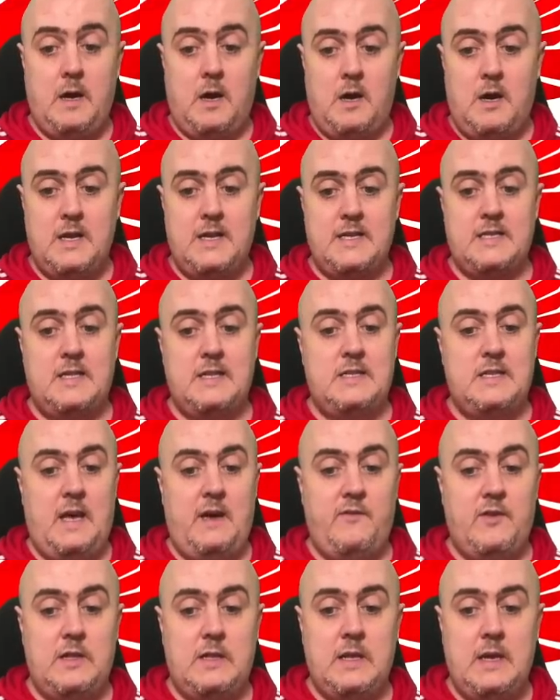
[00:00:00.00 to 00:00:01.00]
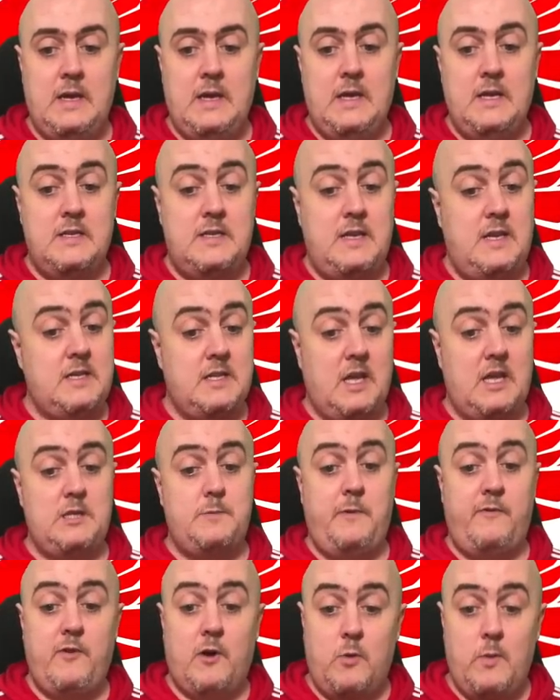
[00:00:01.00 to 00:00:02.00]
August the 7th, 6 days
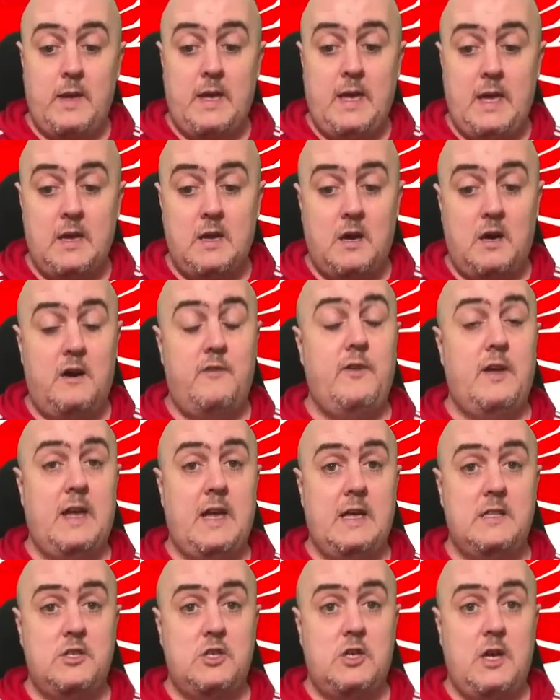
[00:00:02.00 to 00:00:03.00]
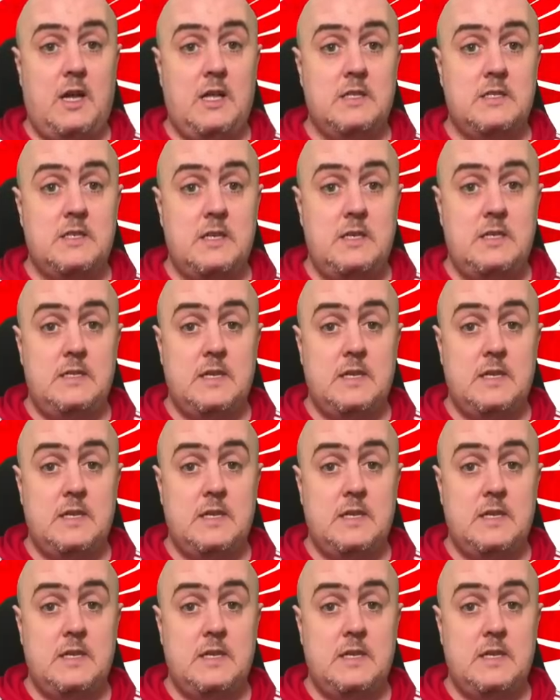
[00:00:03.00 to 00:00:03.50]
before we kick off against Chelsea.